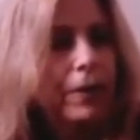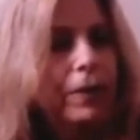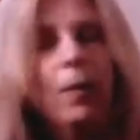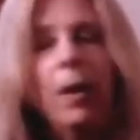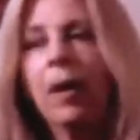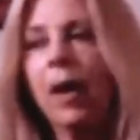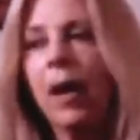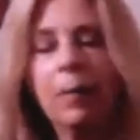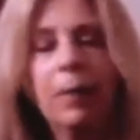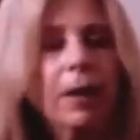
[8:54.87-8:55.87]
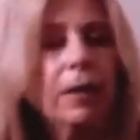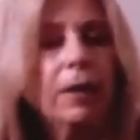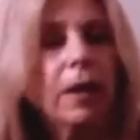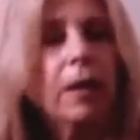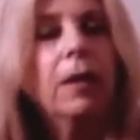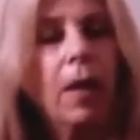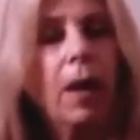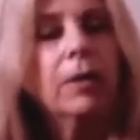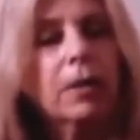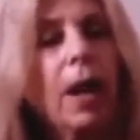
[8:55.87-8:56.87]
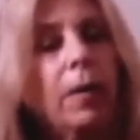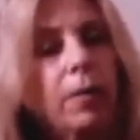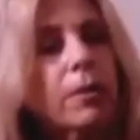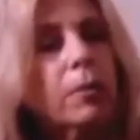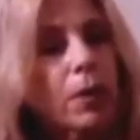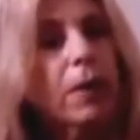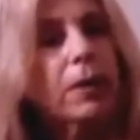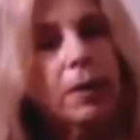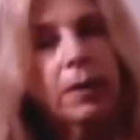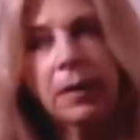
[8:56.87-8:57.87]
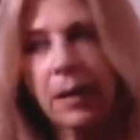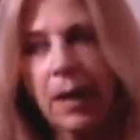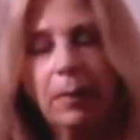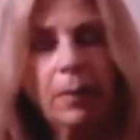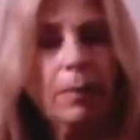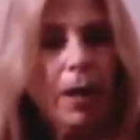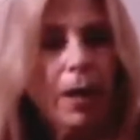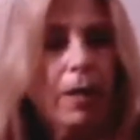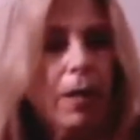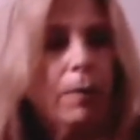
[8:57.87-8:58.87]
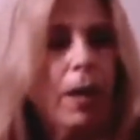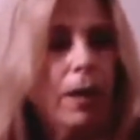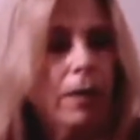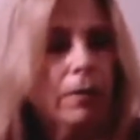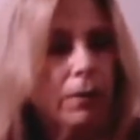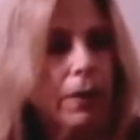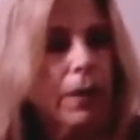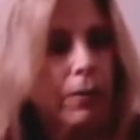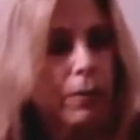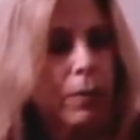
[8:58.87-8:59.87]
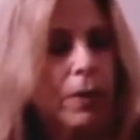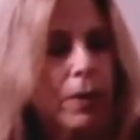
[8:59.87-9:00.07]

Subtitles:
You are, I just wanted this statement made on my interview